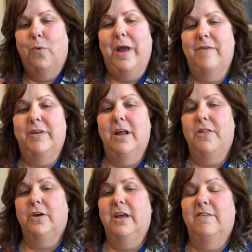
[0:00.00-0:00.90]
We have
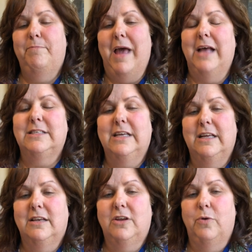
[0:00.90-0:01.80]
another gift
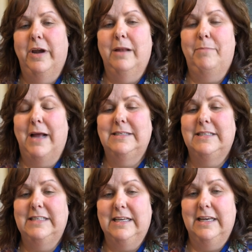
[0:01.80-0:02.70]
basket donated by
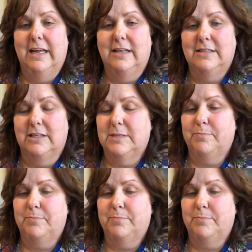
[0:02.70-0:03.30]
Cigna. It's a